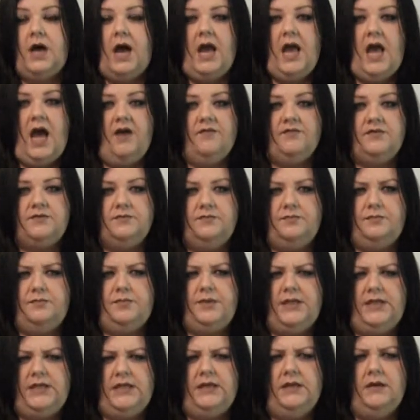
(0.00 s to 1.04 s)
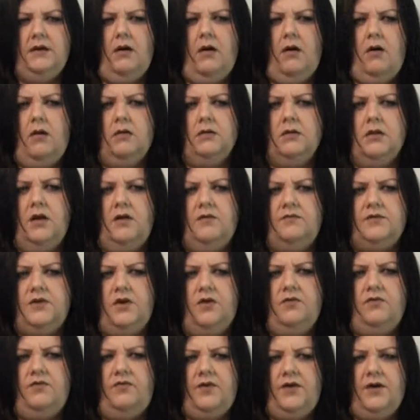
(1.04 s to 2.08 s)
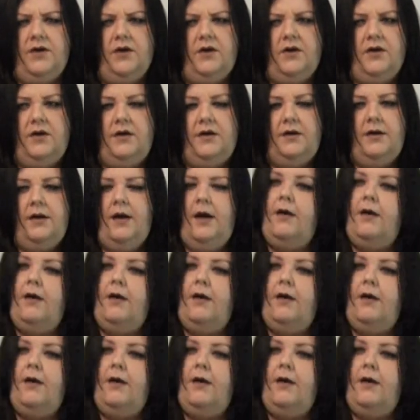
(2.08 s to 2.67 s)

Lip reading: I have to be all love, no fear.